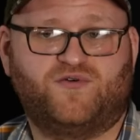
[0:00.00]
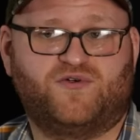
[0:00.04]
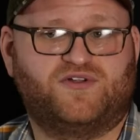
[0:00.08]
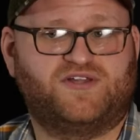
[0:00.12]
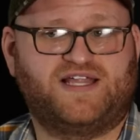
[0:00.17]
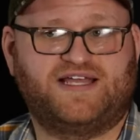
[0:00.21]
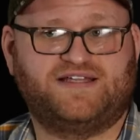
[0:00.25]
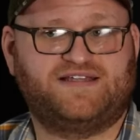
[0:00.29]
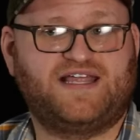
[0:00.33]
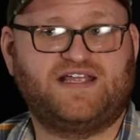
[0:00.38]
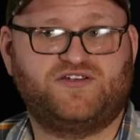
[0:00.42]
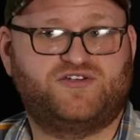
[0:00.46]
who
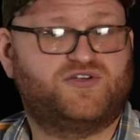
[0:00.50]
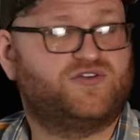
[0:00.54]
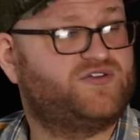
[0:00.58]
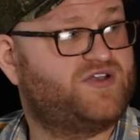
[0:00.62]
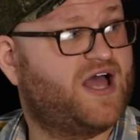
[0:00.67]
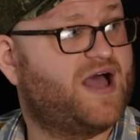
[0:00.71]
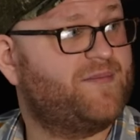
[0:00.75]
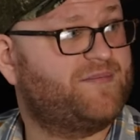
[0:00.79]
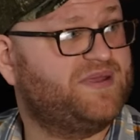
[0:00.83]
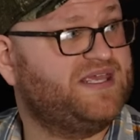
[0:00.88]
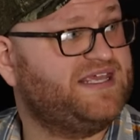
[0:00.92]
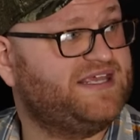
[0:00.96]
are like, they
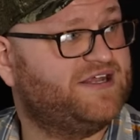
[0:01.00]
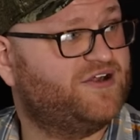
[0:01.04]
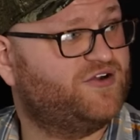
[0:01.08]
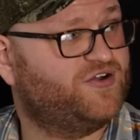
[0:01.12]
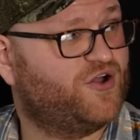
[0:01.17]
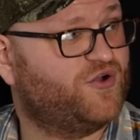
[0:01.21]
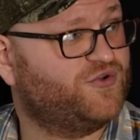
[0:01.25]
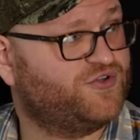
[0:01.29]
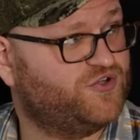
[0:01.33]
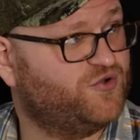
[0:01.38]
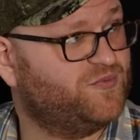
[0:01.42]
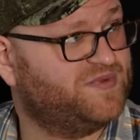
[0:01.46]
should not be
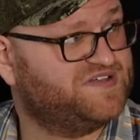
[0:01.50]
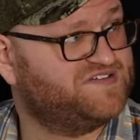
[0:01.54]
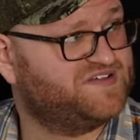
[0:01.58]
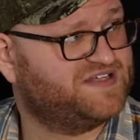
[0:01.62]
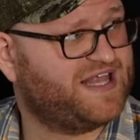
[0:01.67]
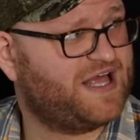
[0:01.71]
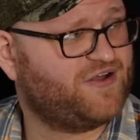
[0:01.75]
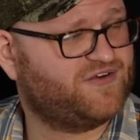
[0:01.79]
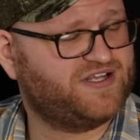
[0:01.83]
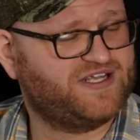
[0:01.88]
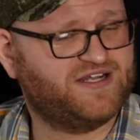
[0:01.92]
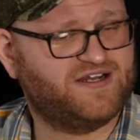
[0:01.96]
here. No
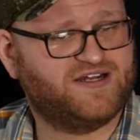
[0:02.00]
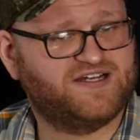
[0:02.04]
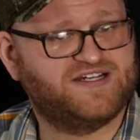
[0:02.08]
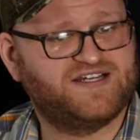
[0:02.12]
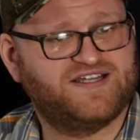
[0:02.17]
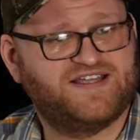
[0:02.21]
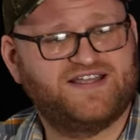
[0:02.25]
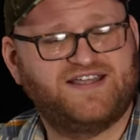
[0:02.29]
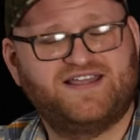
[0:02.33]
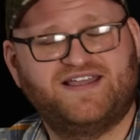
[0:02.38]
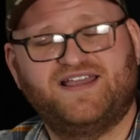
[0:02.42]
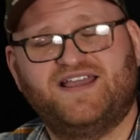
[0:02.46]
humans allowed
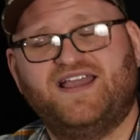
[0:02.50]
here.